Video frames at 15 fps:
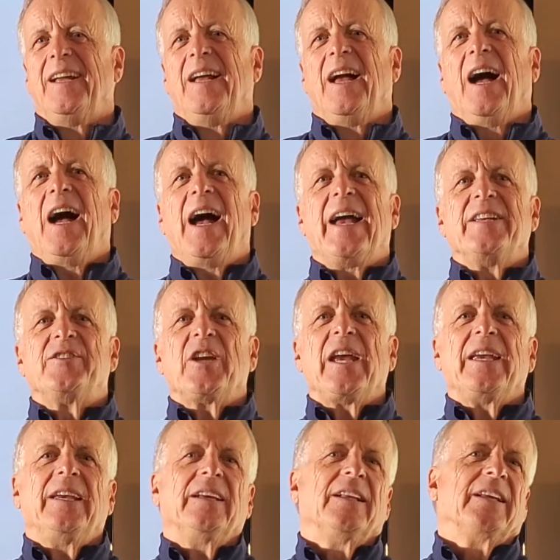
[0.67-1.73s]
Hi, Jay
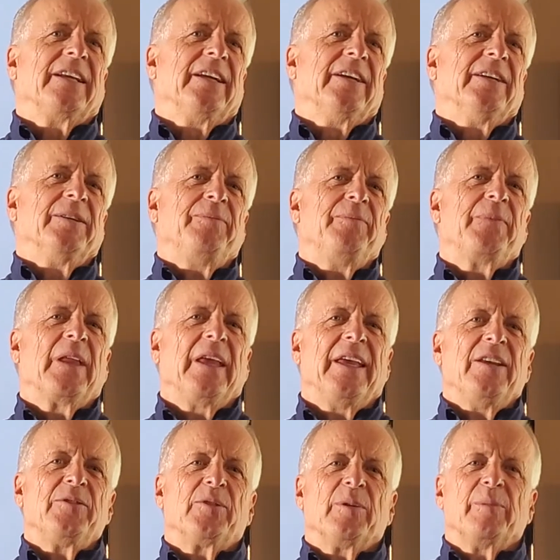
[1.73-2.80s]
Hill here,
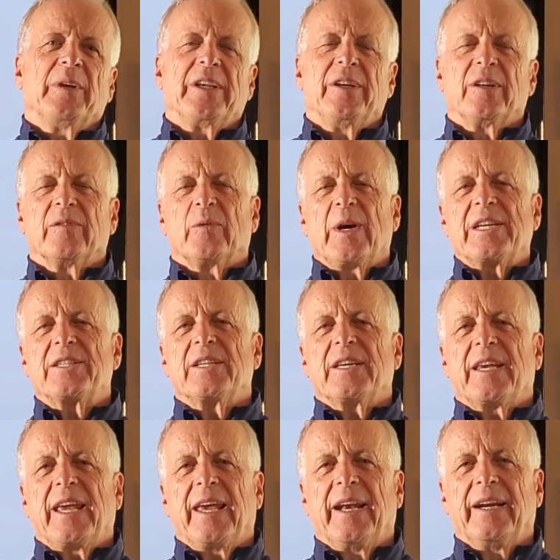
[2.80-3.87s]
interim leader of Wexit
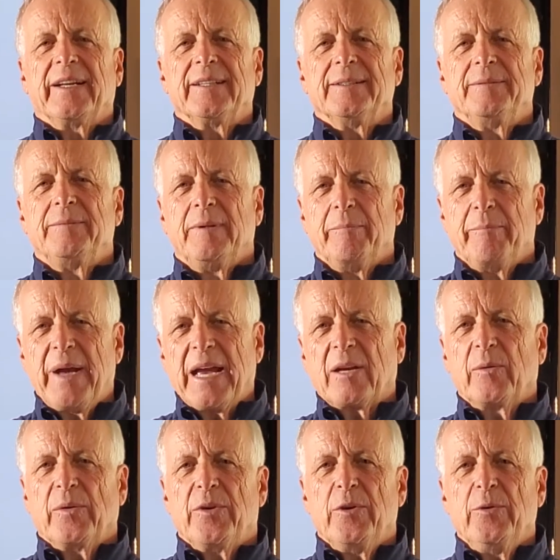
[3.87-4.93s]
Canada, back
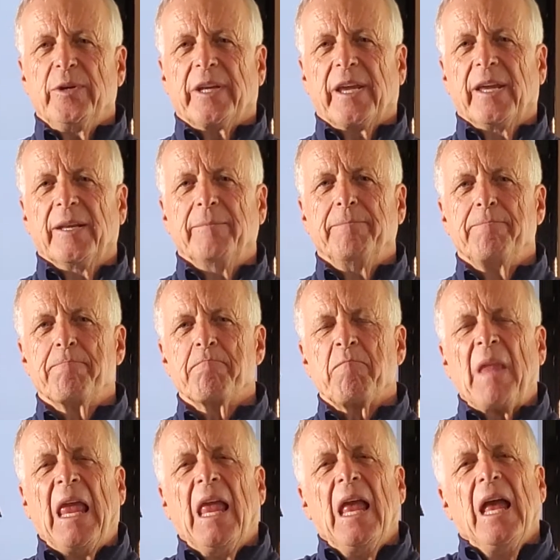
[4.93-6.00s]
with you again.
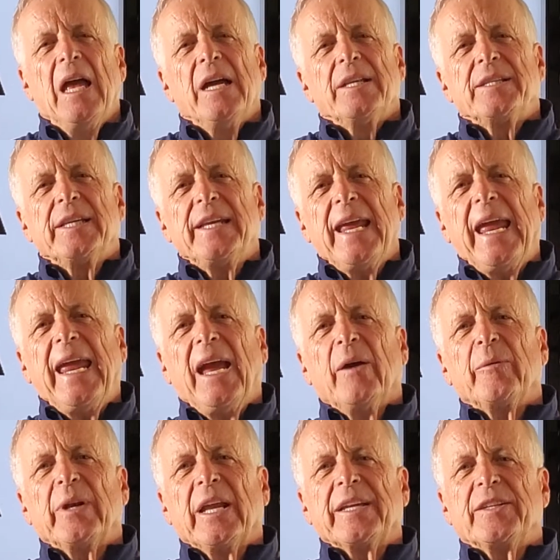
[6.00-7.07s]
Today I
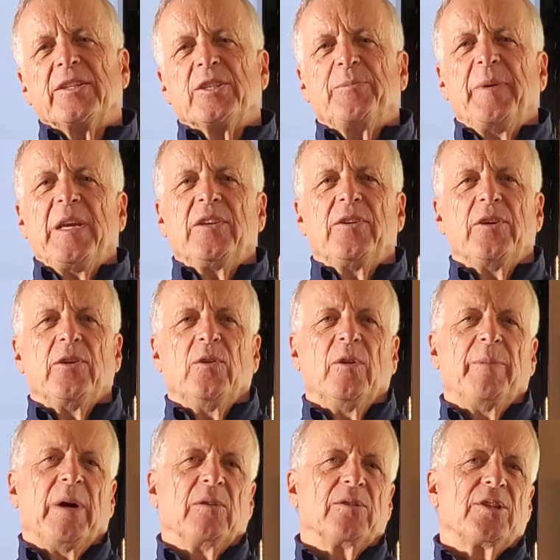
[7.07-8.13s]
would like to speak to you
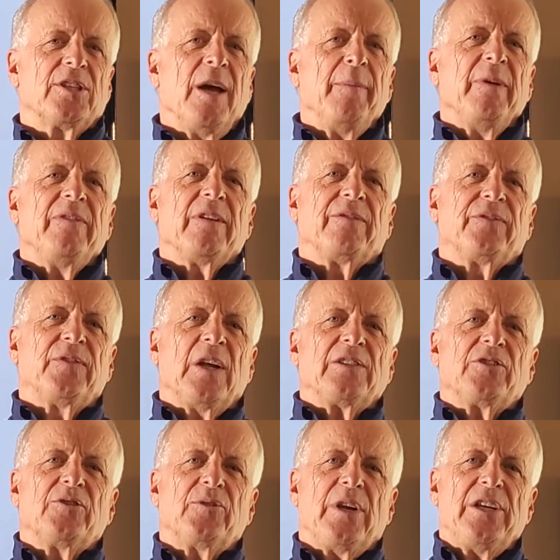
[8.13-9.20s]
about some of the
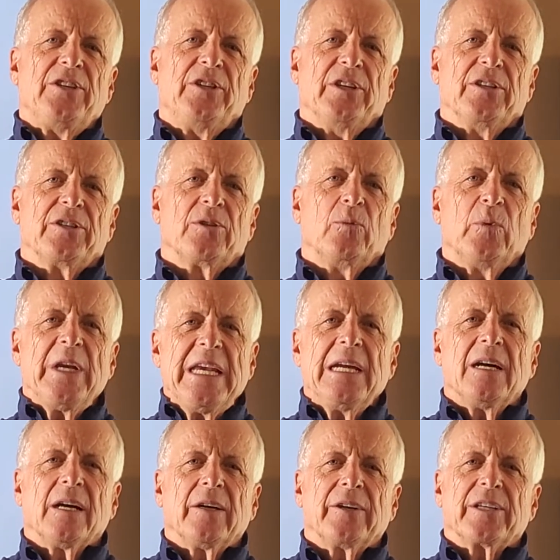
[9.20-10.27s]
frustrations we
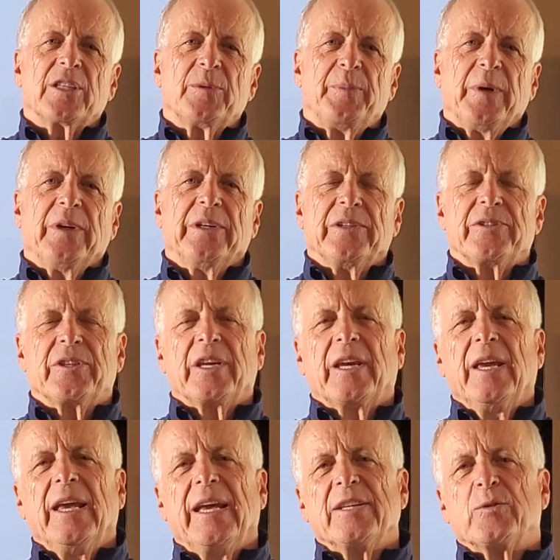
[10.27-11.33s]
are
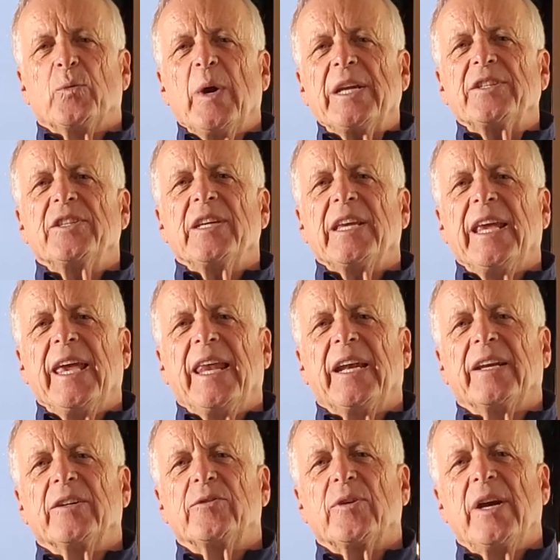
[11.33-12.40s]
experiencing as Wexit
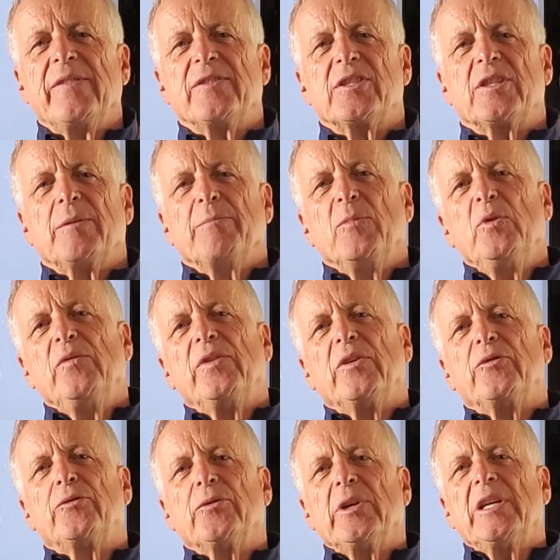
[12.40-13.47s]
Canada tries to move the
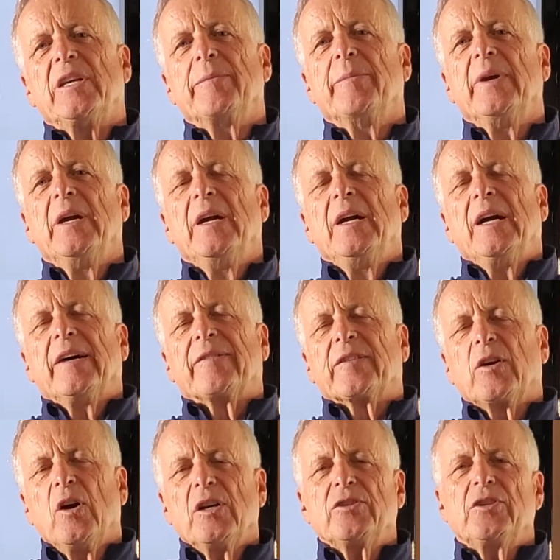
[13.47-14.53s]
dream of
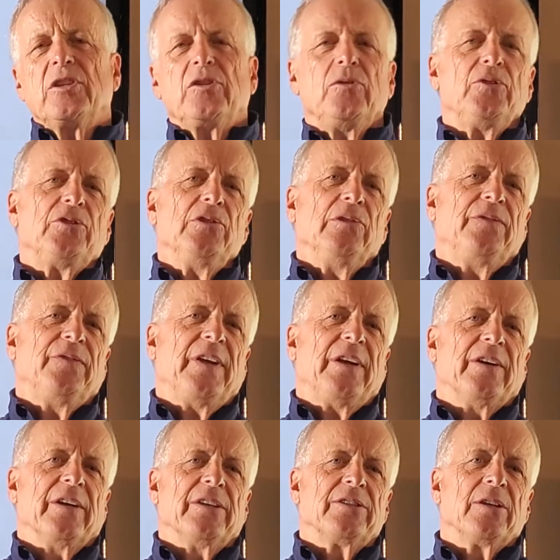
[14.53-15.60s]
constitutional
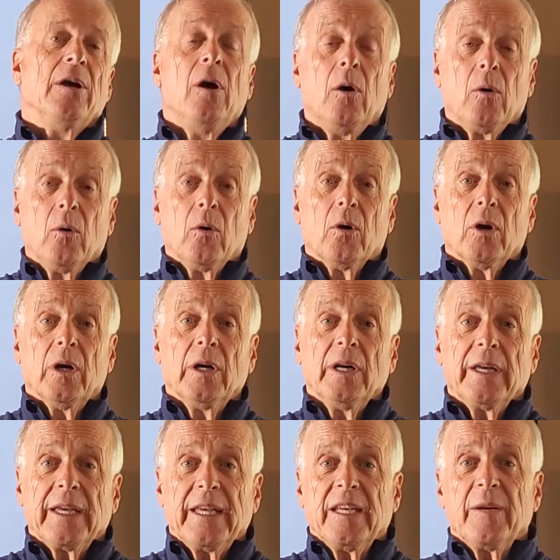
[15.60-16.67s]
fairness or
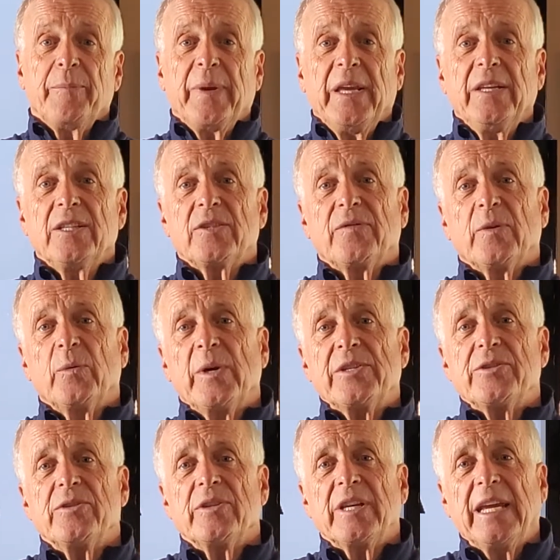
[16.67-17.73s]
independence for
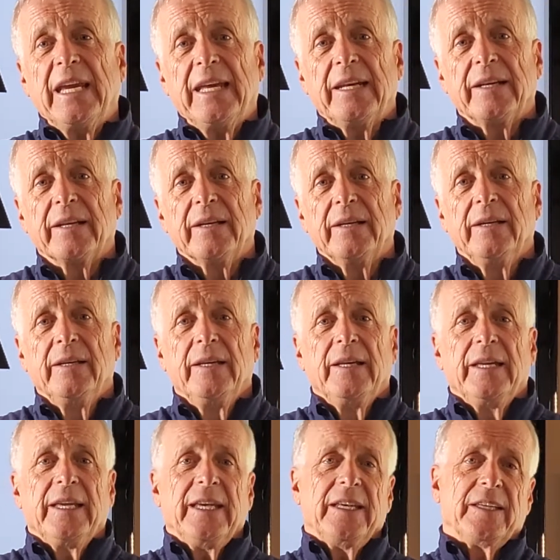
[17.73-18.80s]
Western Canada
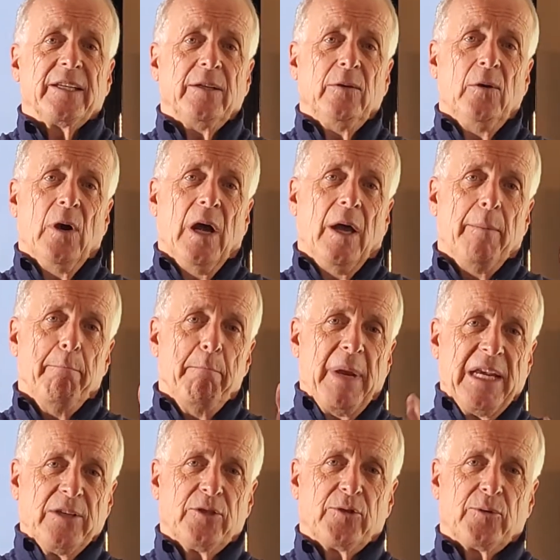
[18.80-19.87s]
into
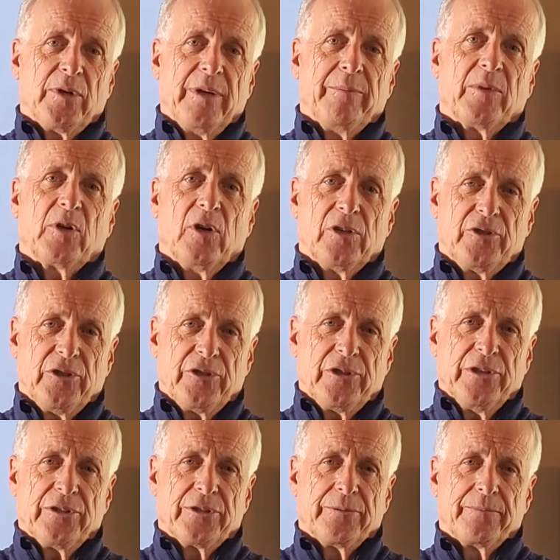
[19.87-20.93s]
mainstream
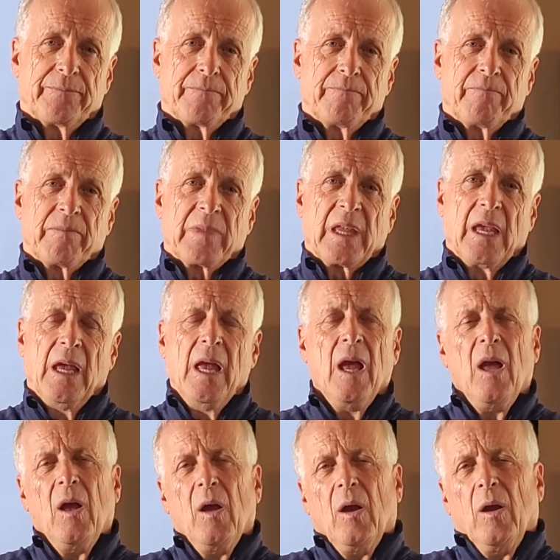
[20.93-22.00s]
consciousness.
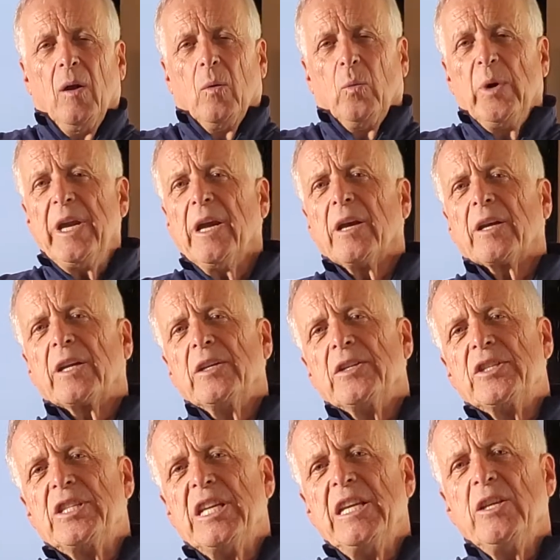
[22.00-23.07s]
We are
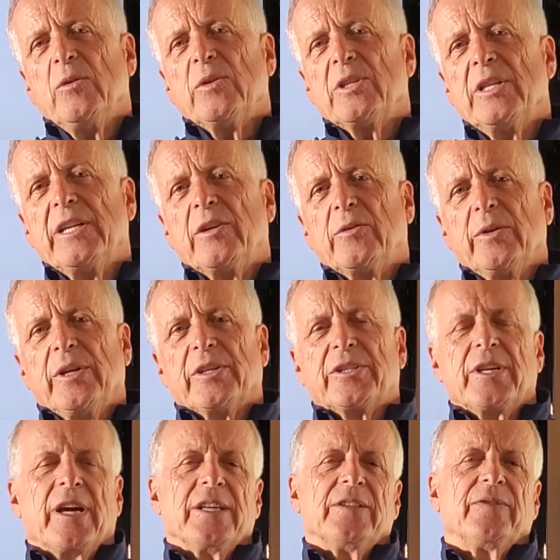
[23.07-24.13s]
continuously
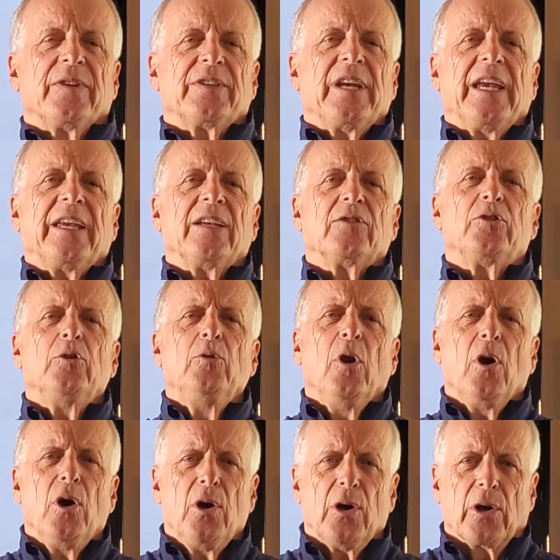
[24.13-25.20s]
criticized for taking too
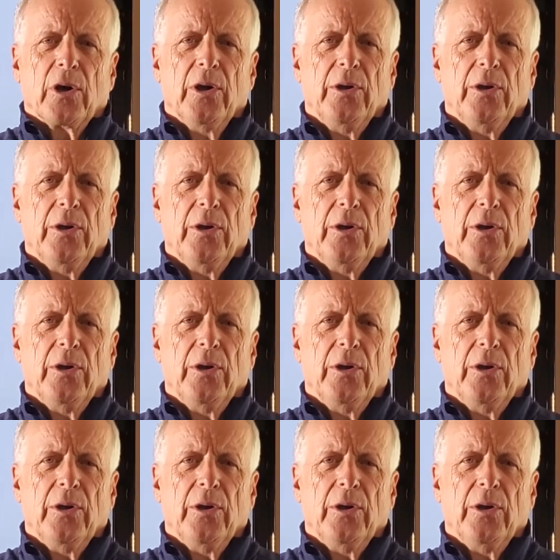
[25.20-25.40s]
long.